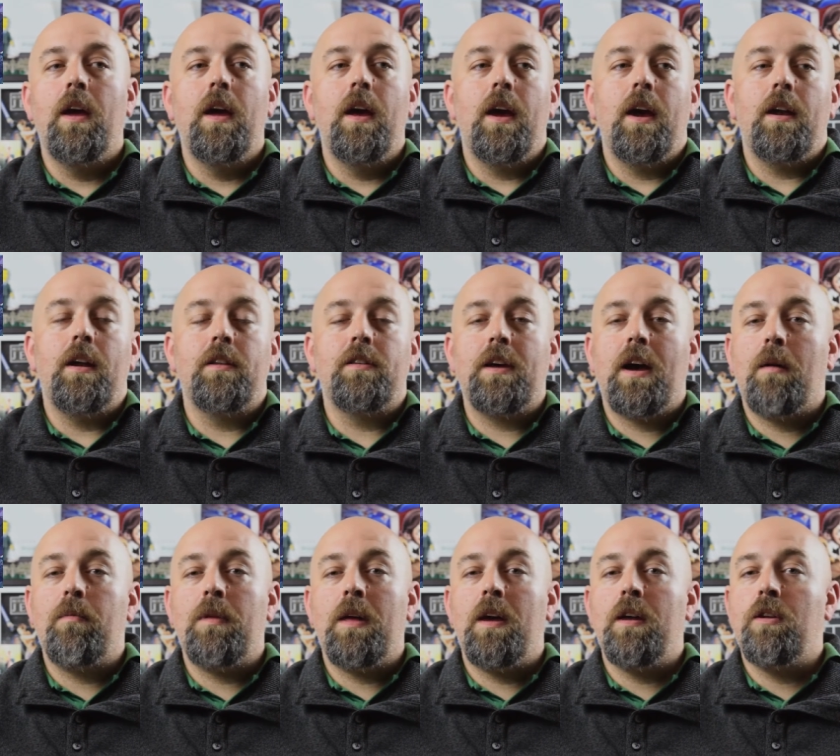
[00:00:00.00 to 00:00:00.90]
And on
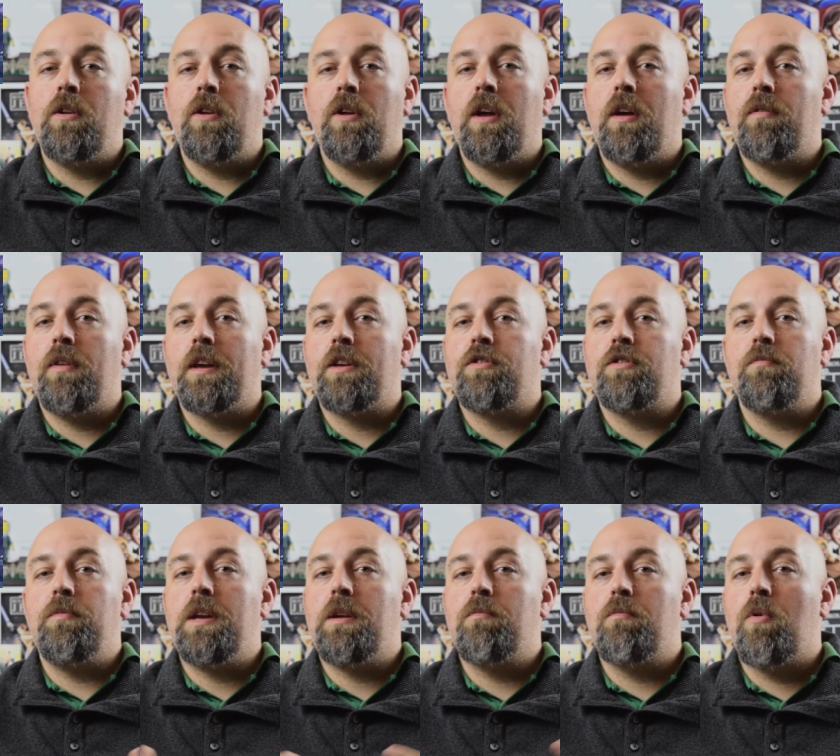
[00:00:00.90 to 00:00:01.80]
top of that, you know, you have like
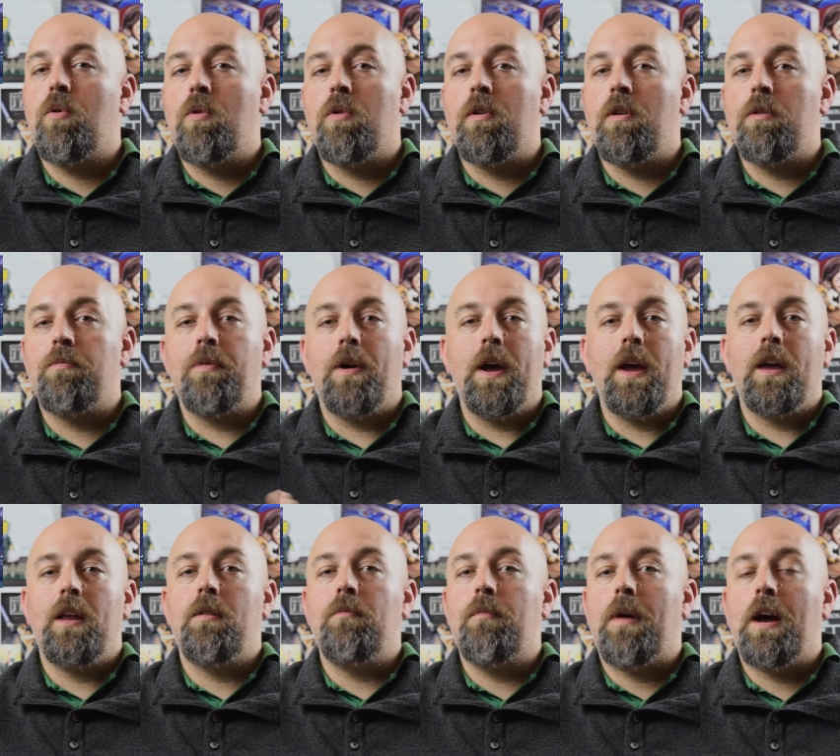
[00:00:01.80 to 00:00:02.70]
Shameik Moore
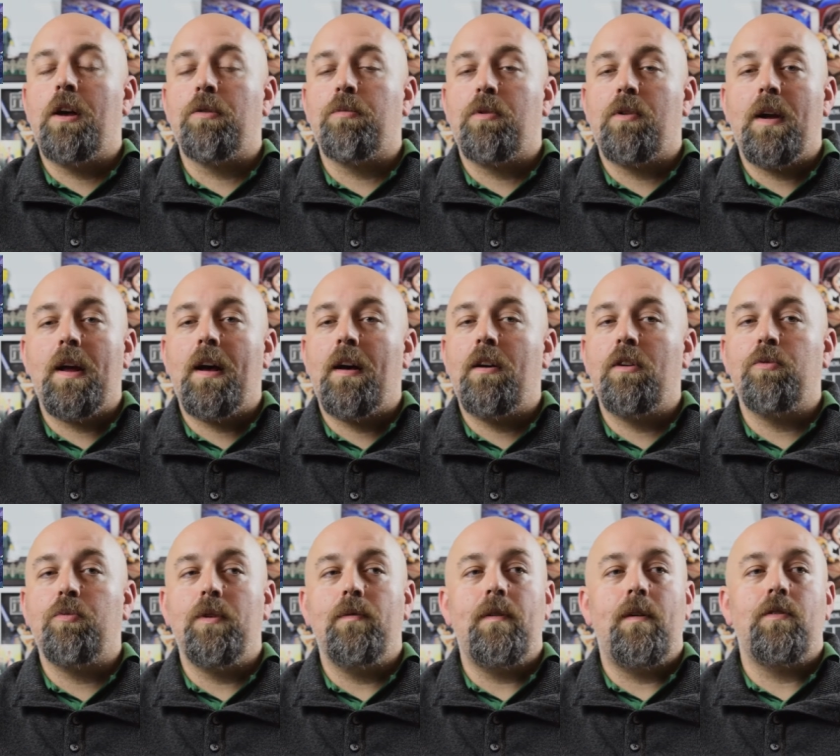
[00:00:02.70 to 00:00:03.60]
playing Miles
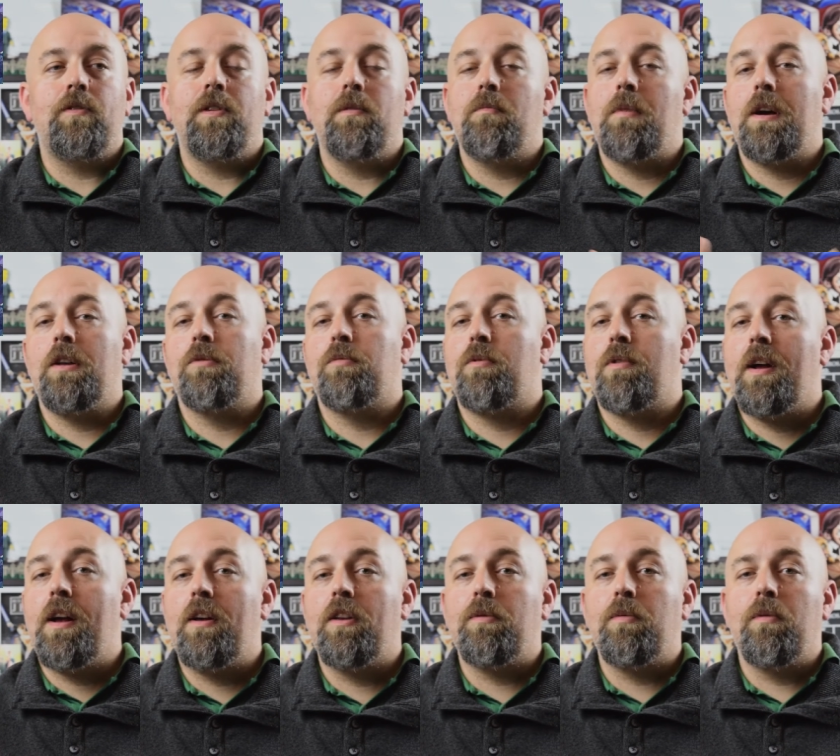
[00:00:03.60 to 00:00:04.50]
Morales. We've never seen Miles
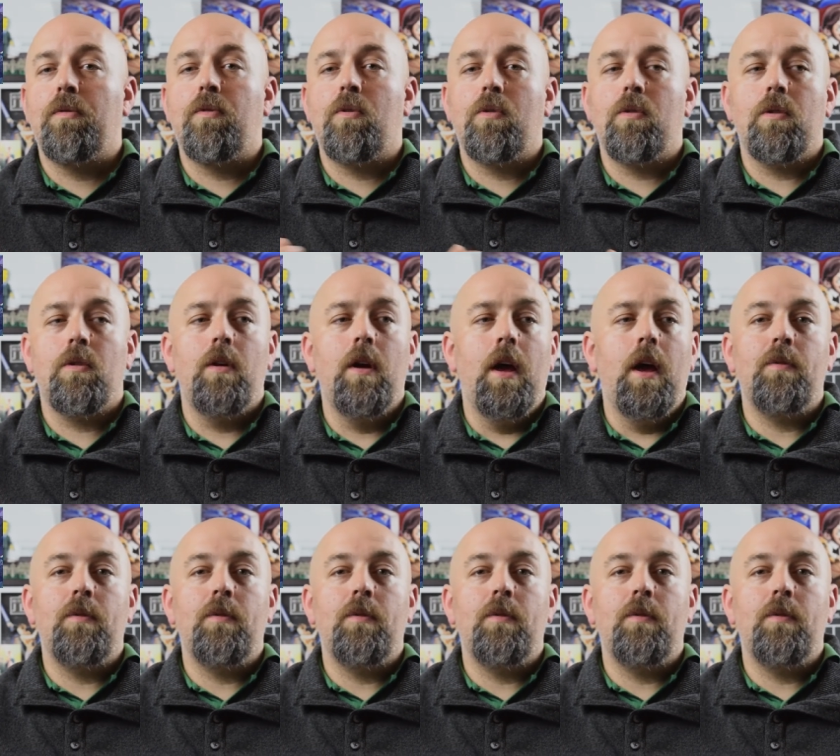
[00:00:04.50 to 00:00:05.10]
Morales before.